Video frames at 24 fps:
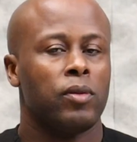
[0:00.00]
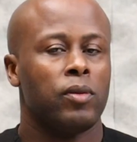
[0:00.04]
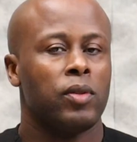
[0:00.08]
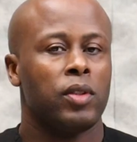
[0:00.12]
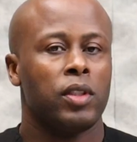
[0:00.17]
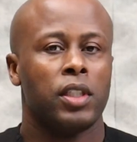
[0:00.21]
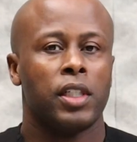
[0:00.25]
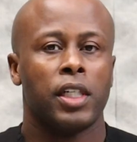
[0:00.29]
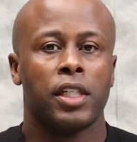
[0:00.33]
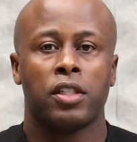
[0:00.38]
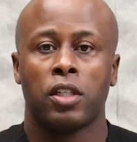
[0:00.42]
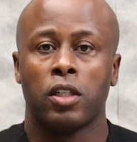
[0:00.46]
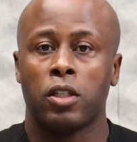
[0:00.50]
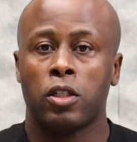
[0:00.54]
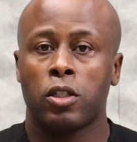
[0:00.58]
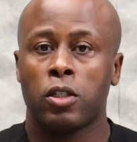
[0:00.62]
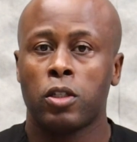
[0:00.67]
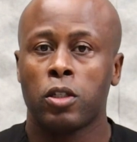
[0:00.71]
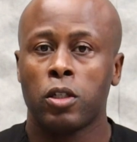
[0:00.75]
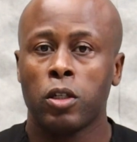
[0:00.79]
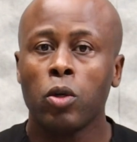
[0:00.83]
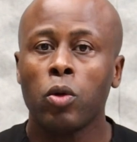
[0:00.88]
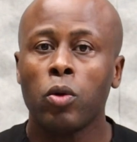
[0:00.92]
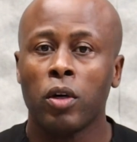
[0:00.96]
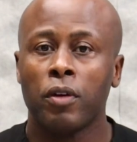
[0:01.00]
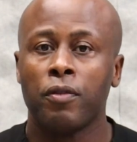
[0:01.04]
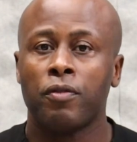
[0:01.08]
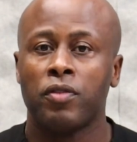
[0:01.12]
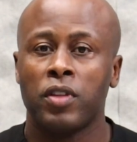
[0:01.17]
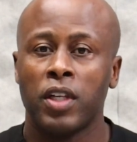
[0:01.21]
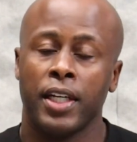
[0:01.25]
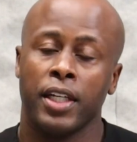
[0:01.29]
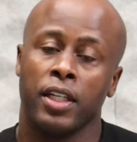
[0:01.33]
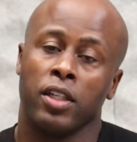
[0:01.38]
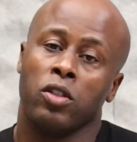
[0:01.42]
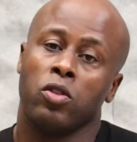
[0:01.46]
just a slew of
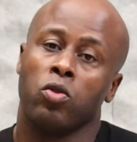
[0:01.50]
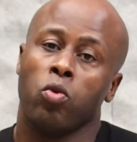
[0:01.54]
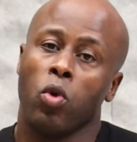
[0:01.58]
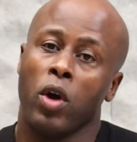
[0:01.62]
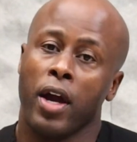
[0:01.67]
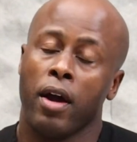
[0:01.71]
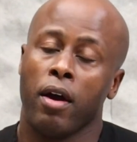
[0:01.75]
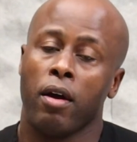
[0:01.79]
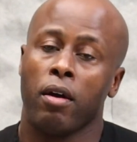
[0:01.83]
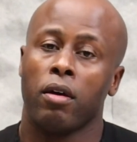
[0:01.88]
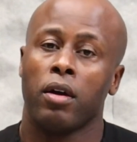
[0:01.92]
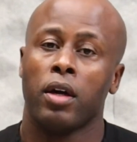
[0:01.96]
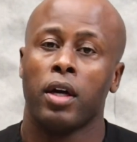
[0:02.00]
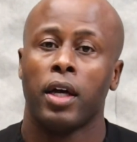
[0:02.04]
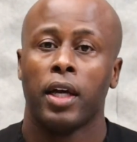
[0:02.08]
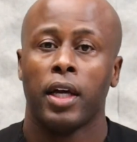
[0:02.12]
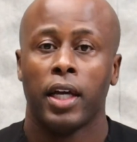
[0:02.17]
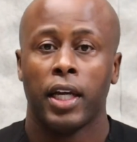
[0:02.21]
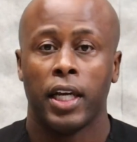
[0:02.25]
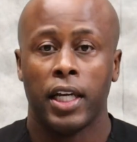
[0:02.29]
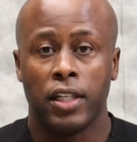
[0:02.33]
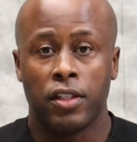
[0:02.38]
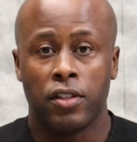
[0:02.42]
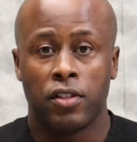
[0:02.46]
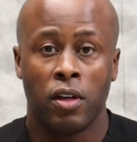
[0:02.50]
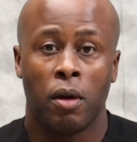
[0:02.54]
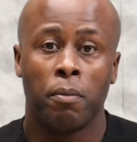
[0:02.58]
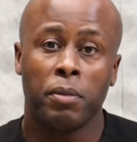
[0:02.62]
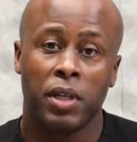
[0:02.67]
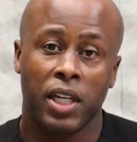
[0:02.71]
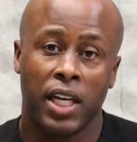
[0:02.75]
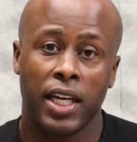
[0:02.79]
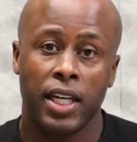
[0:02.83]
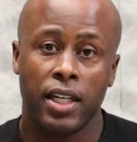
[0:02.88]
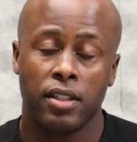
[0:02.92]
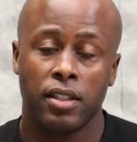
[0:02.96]
things where in some
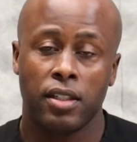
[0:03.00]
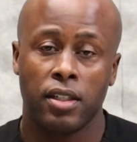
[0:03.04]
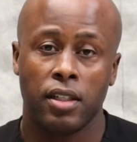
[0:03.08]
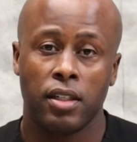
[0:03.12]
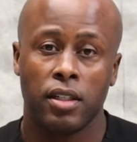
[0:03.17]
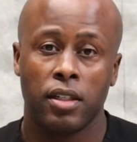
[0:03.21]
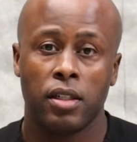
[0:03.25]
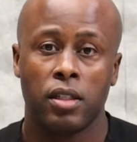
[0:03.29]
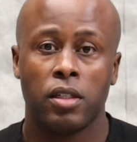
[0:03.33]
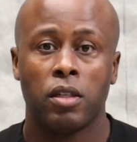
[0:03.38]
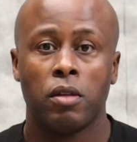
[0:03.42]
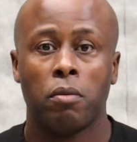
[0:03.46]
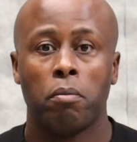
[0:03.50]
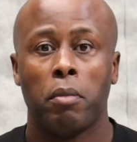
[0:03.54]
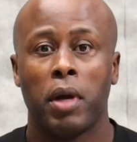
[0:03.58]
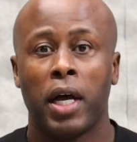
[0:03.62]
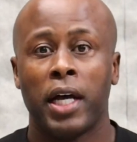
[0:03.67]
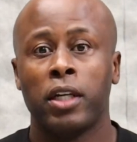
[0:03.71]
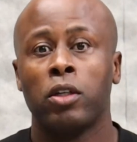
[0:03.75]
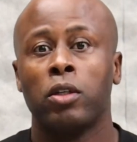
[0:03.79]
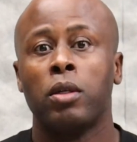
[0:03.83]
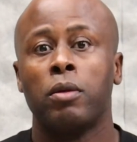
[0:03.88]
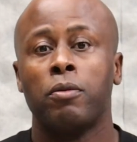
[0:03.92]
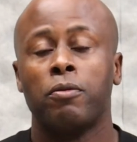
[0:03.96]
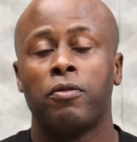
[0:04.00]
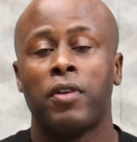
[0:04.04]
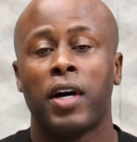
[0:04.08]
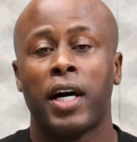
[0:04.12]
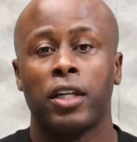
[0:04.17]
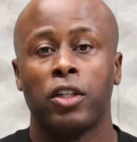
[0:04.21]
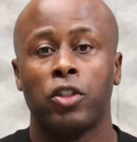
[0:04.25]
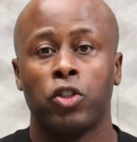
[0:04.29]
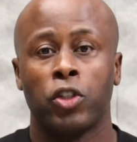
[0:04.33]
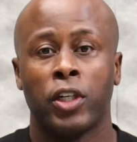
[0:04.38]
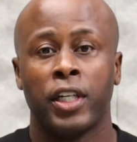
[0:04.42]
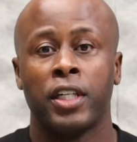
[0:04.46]
cases, manual lymphatic
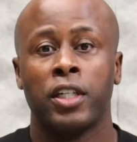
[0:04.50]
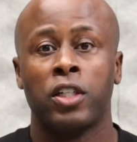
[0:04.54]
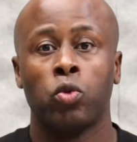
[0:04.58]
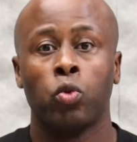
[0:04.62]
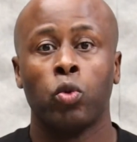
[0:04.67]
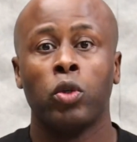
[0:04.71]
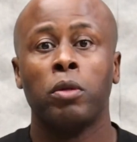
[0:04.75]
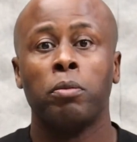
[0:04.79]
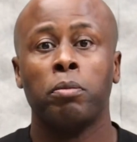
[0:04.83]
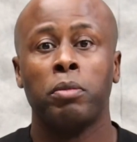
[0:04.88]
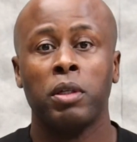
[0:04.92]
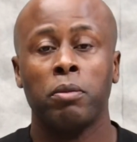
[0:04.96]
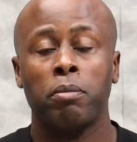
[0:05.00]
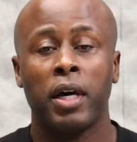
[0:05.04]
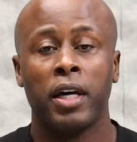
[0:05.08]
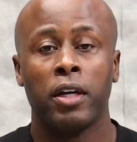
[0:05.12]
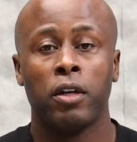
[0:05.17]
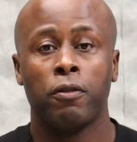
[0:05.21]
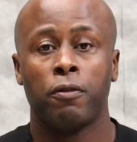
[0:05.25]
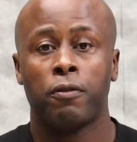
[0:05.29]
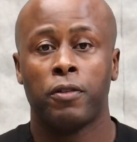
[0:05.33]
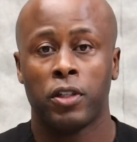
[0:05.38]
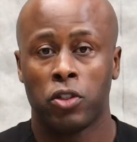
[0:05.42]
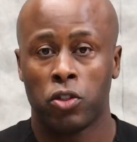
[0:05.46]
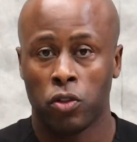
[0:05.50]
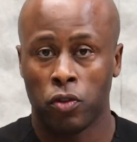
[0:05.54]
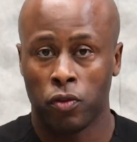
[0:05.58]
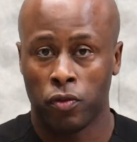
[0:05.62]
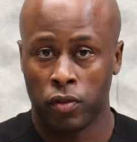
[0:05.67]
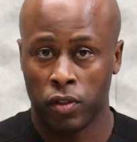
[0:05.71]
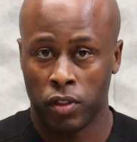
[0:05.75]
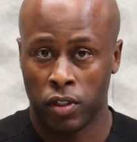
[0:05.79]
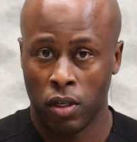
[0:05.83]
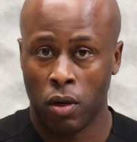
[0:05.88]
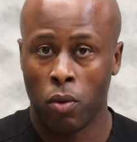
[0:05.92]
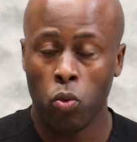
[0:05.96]
drainage would be beneficial for
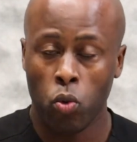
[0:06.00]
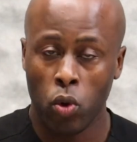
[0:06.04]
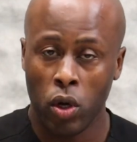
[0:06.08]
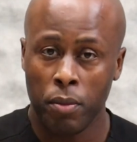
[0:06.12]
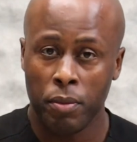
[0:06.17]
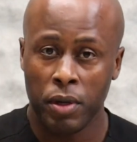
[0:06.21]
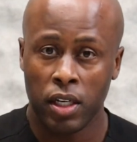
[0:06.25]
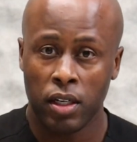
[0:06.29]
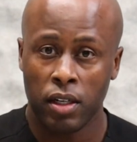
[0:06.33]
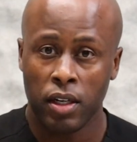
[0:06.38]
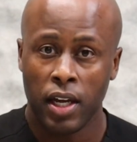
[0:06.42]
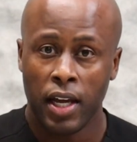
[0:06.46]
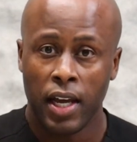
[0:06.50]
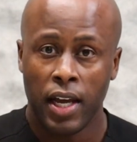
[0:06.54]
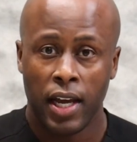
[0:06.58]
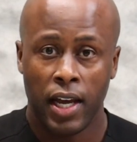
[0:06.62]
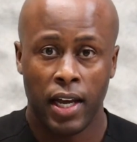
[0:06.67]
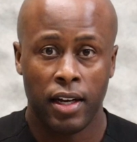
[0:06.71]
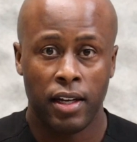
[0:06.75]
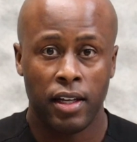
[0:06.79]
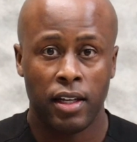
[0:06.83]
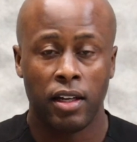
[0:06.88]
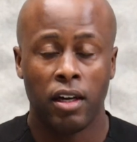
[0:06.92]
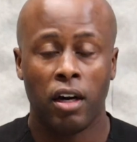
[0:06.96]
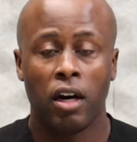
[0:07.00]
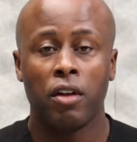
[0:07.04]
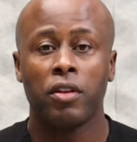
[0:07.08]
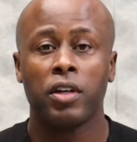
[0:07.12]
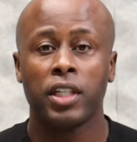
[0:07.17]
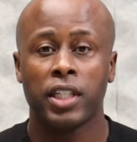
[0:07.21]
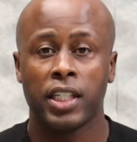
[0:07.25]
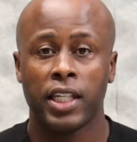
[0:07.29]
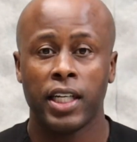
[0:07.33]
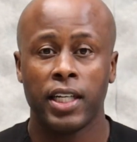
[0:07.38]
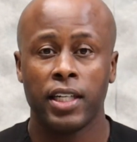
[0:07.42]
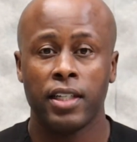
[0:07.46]
some women, and in other
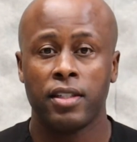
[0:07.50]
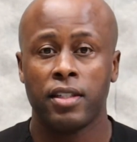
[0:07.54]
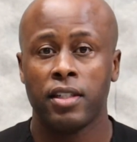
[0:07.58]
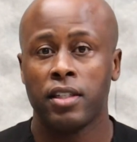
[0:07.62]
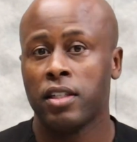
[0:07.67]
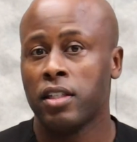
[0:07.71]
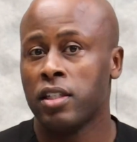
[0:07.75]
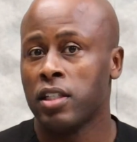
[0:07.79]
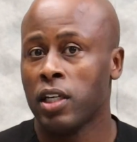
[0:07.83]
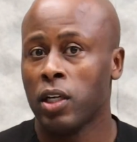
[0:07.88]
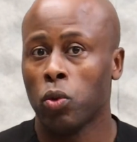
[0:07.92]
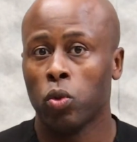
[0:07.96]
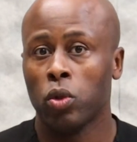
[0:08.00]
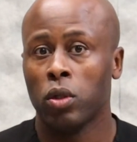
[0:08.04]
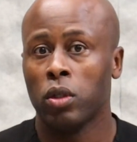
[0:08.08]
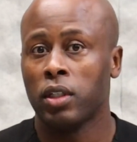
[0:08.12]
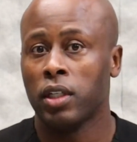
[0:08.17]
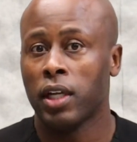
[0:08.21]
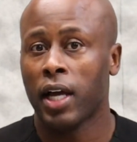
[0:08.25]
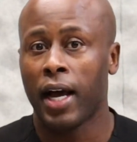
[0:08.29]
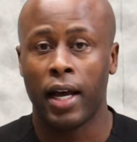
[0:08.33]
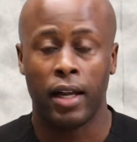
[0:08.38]
cases, it will not.